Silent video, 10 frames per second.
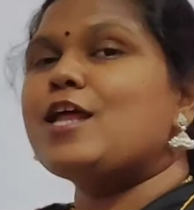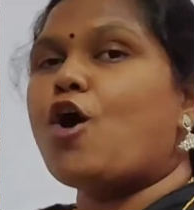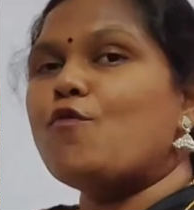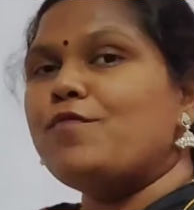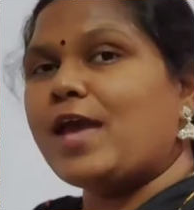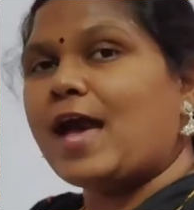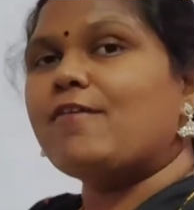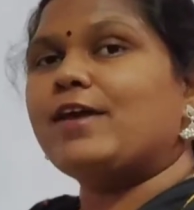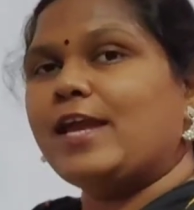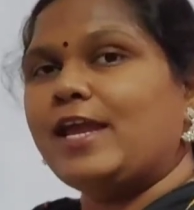How we
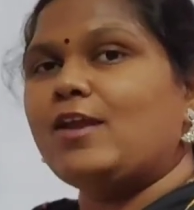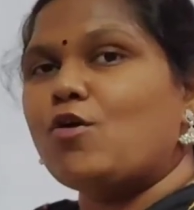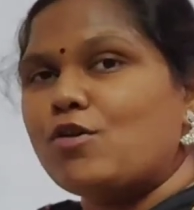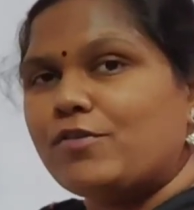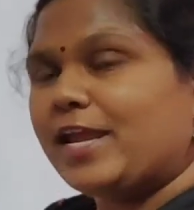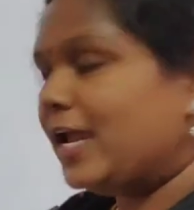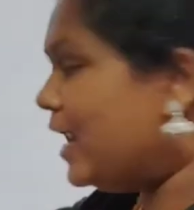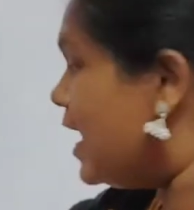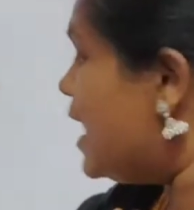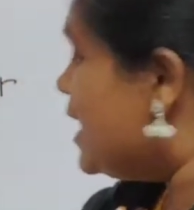have hair on our head?